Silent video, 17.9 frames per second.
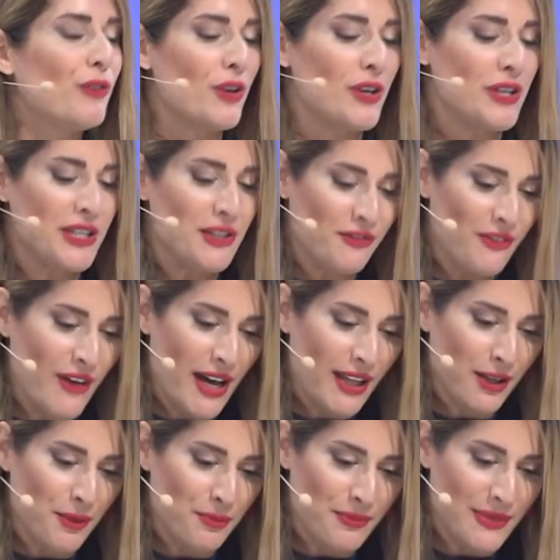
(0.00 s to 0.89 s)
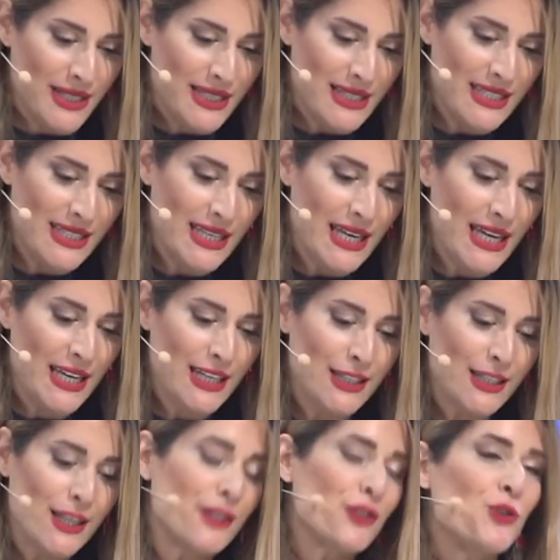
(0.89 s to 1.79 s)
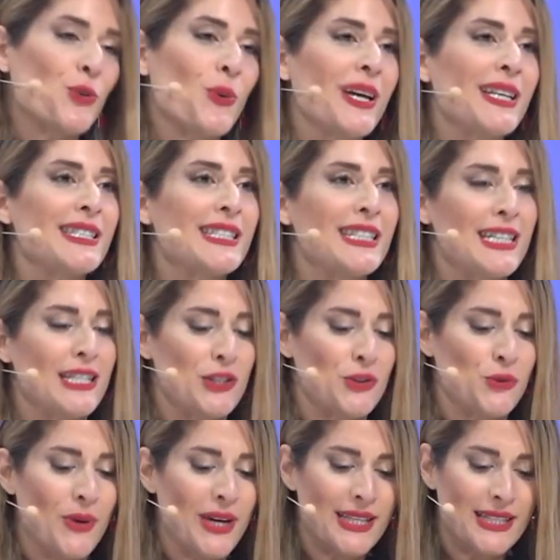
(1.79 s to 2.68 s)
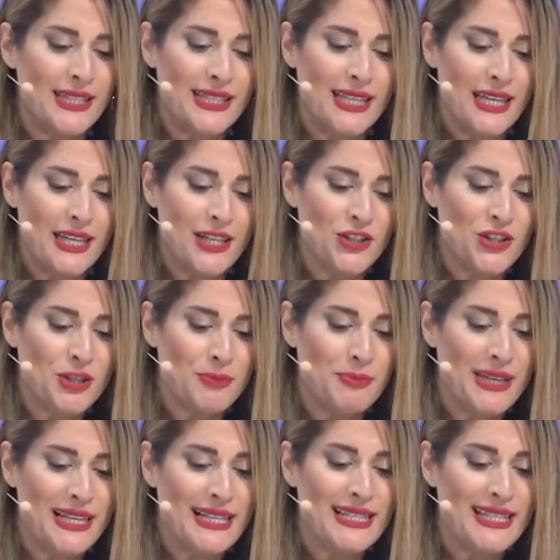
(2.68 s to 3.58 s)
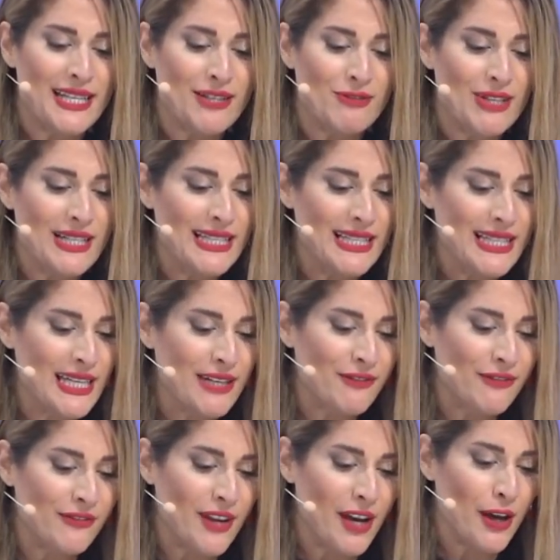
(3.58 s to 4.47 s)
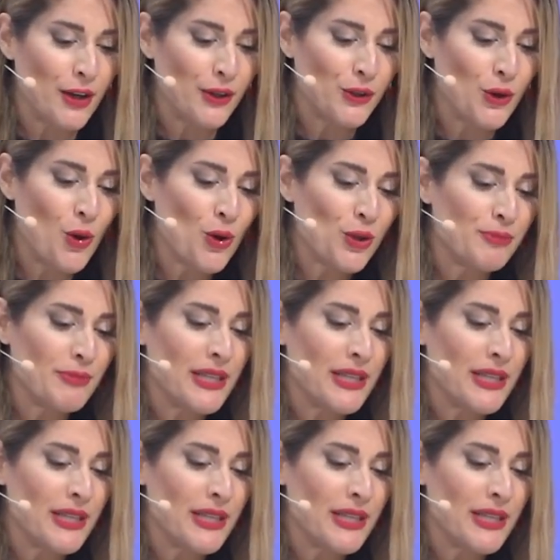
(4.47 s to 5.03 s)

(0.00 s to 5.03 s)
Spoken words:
Development. In 2020, Chibeze received the Goldman